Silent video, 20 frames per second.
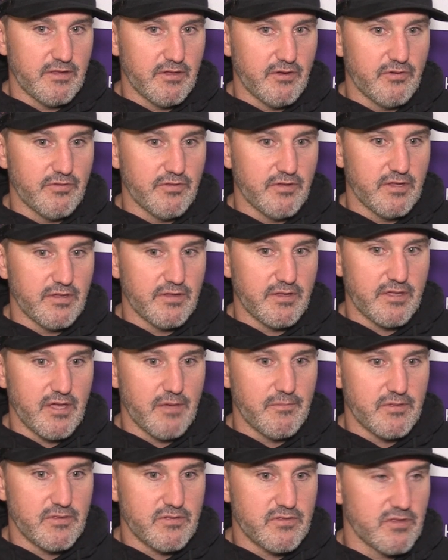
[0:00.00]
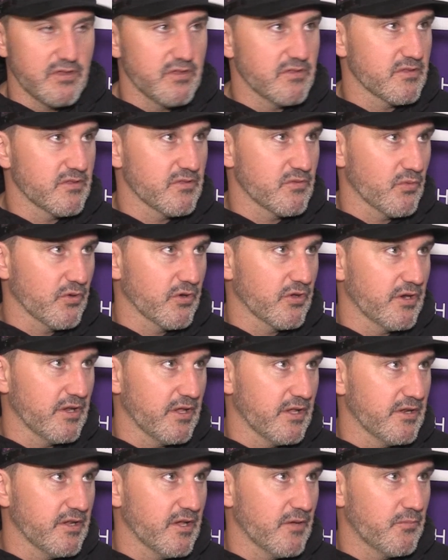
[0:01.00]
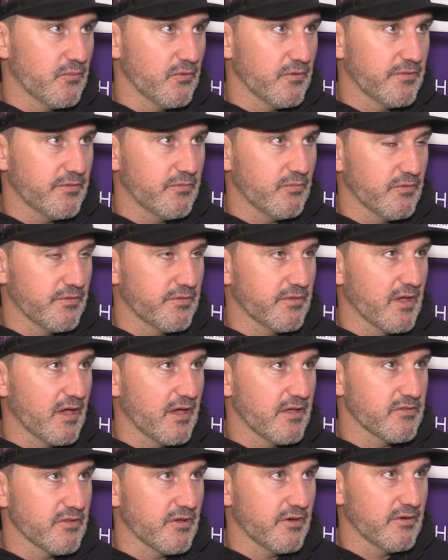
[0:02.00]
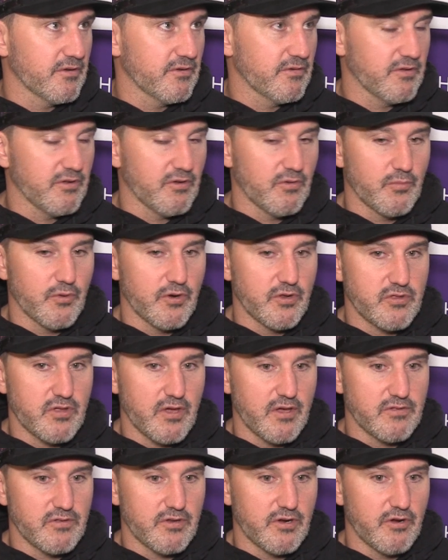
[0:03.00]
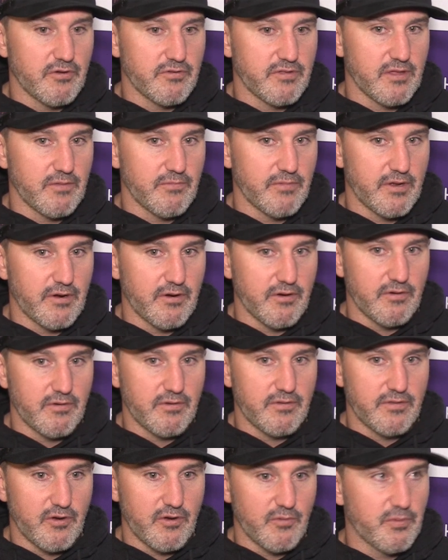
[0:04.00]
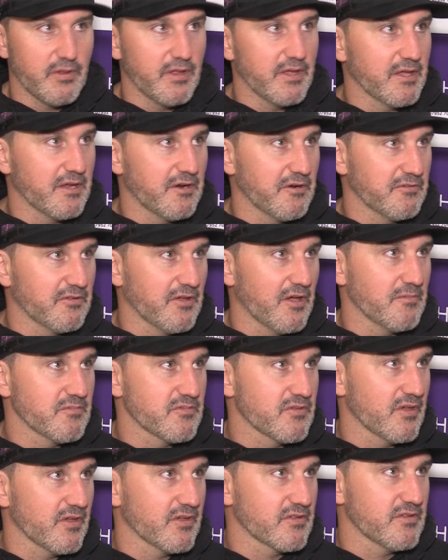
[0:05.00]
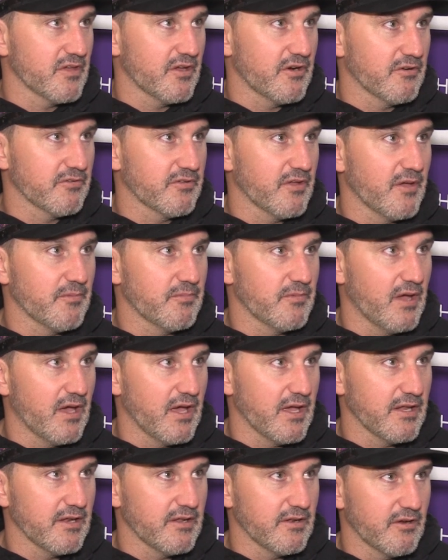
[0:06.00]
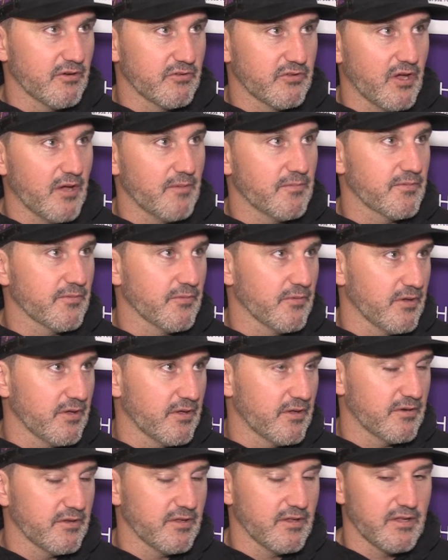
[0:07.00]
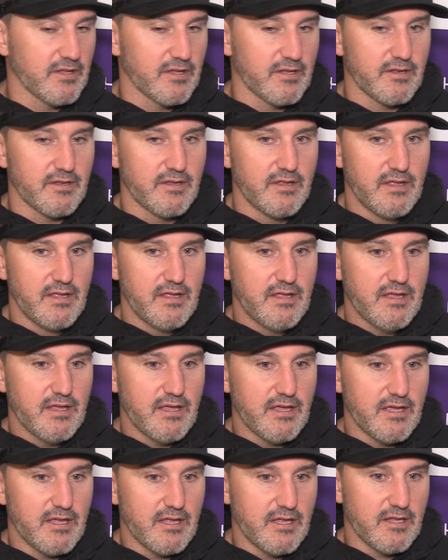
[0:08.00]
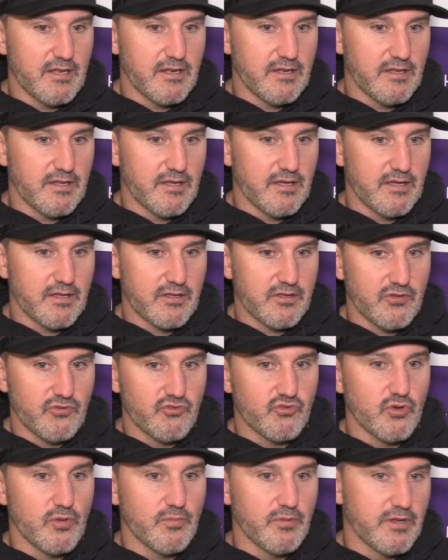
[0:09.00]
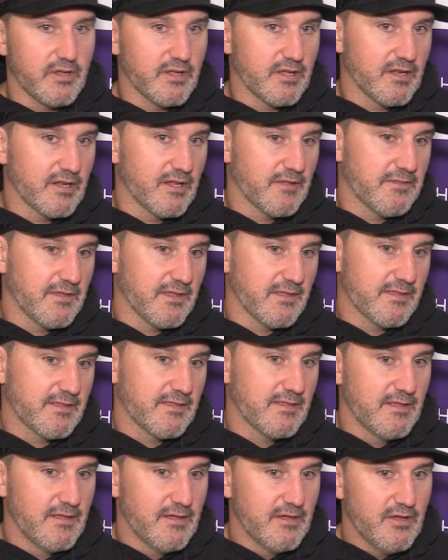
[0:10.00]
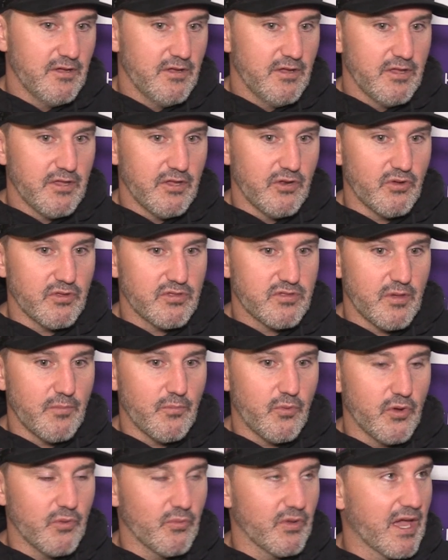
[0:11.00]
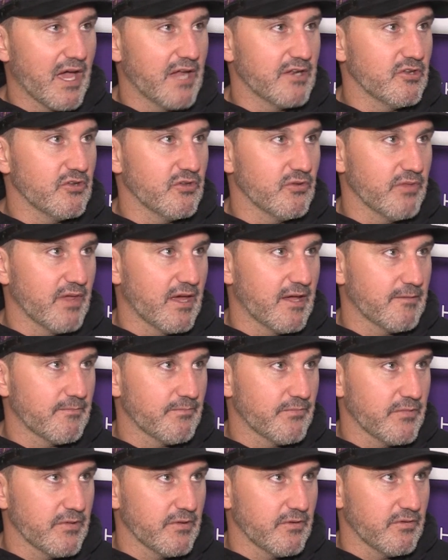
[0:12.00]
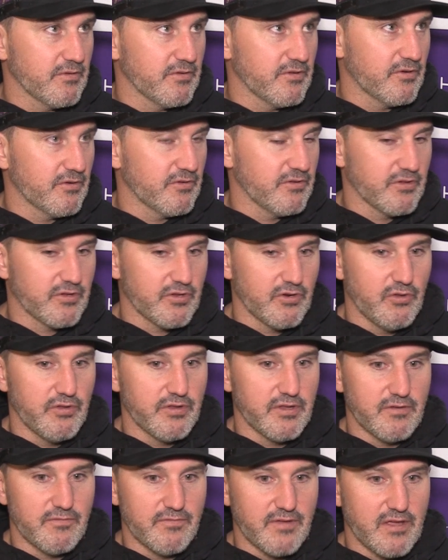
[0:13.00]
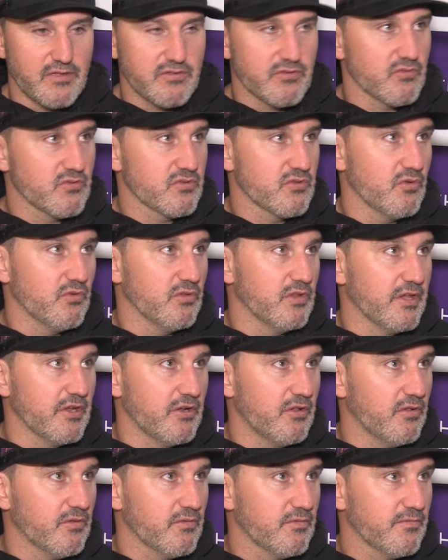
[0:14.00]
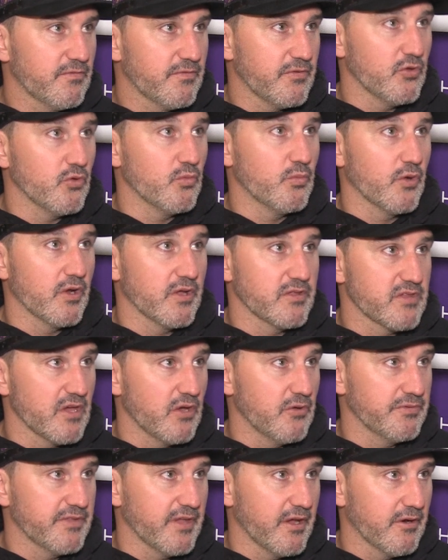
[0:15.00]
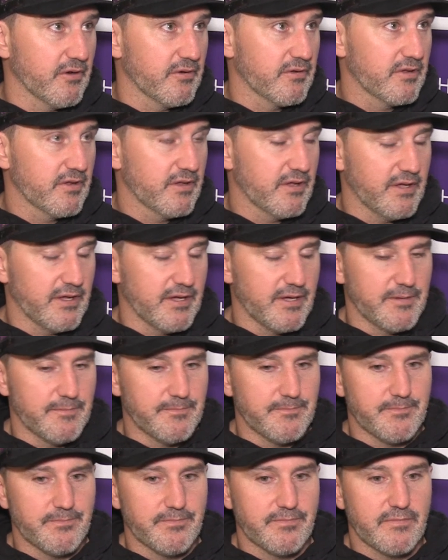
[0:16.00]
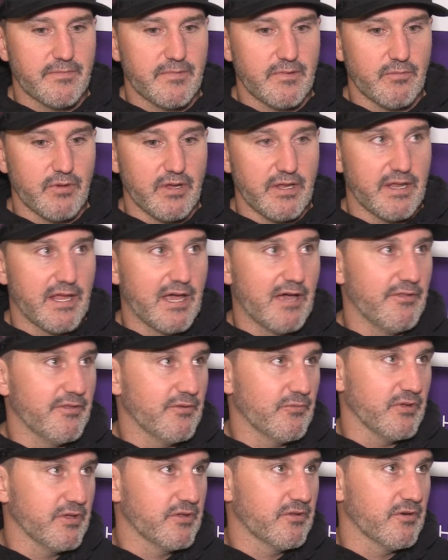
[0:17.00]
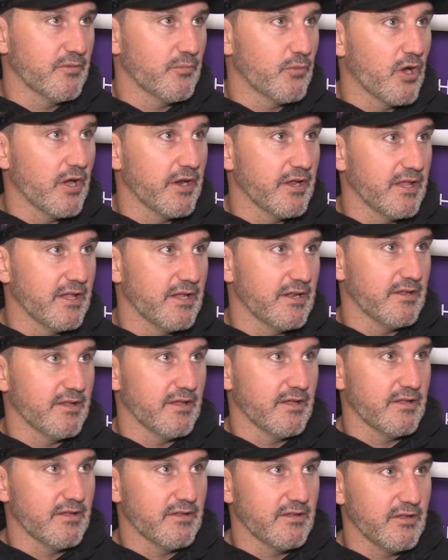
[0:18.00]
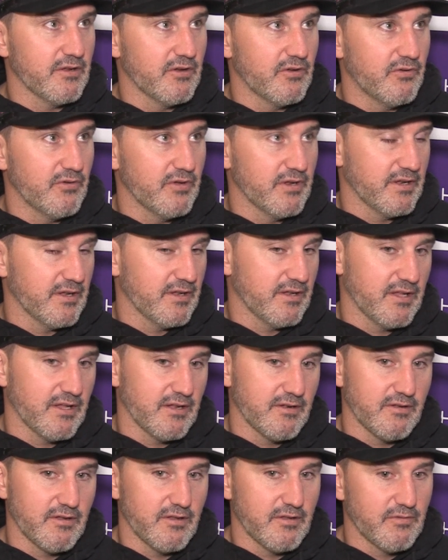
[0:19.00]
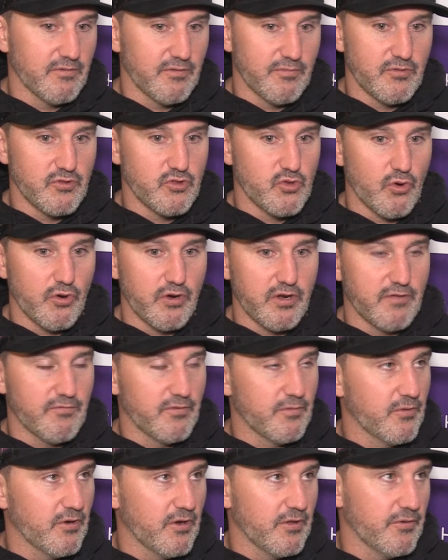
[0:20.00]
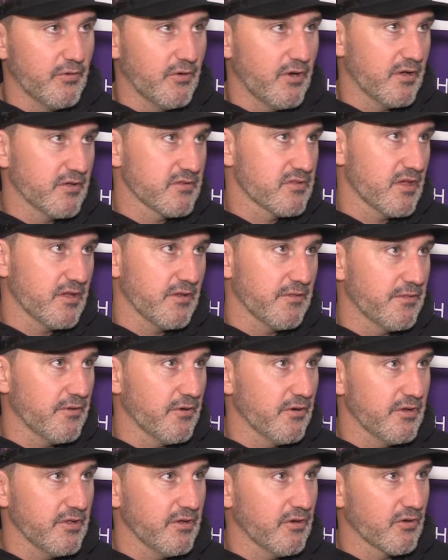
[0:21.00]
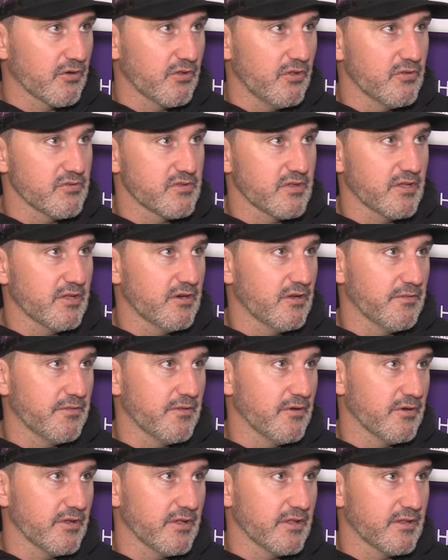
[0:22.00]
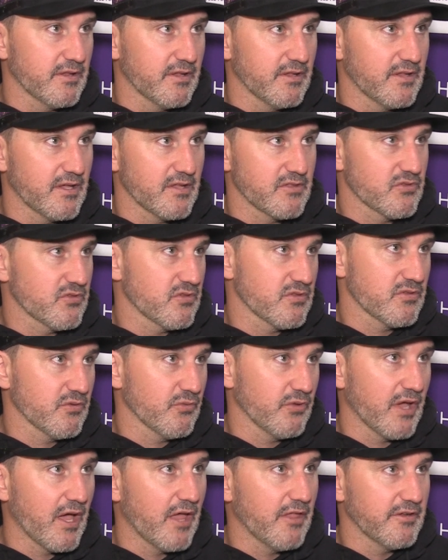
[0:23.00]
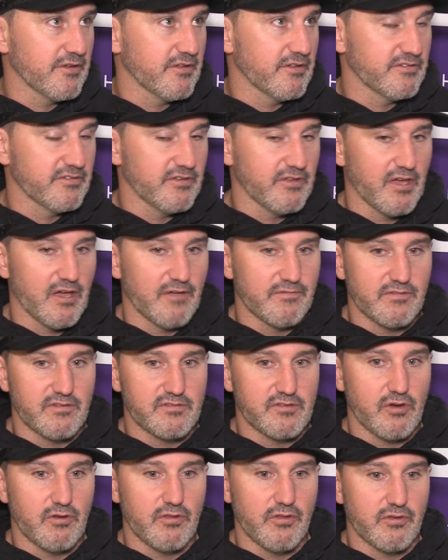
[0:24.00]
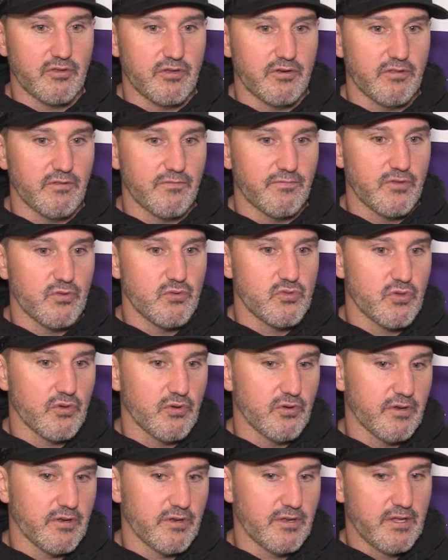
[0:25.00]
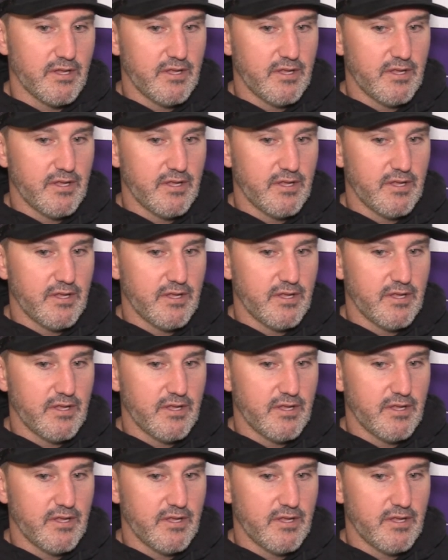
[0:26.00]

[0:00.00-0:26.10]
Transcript: you know in the, in the coming seasons we're going to end up with, with guys on you know British guys on our team that are are playing in our top six, not our top nine, and our top three on D, and and uh, contributing. And I think you know, at some point we had to do that. You know, you can only invest. There's so little, few Brits out there. Um, right now that we could have brought in that you know and and the majority of them are on the wrong side of 30 or closing in on 30 and, and that's just a reality is you have to start looking to the future and